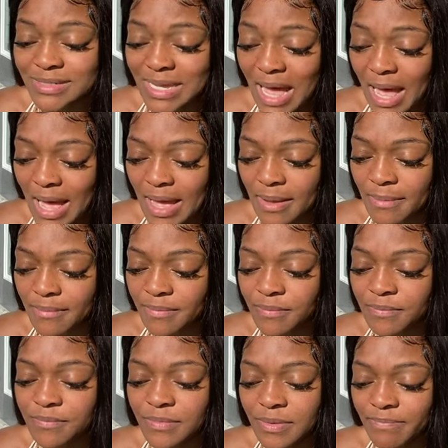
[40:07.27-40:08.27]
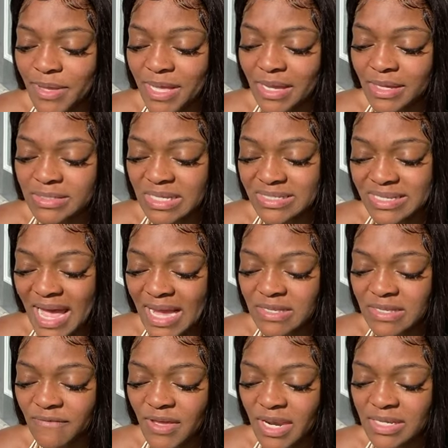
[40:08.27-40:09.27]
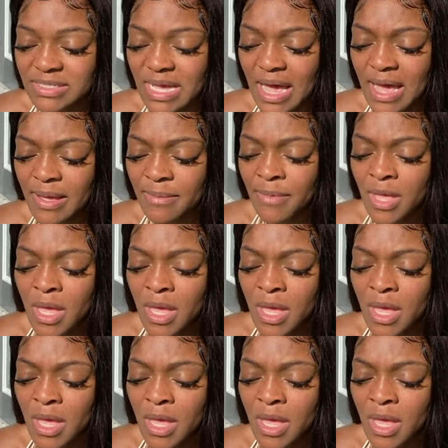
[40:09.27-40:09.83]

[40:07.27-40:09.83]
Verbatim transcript: time, because it's activated time.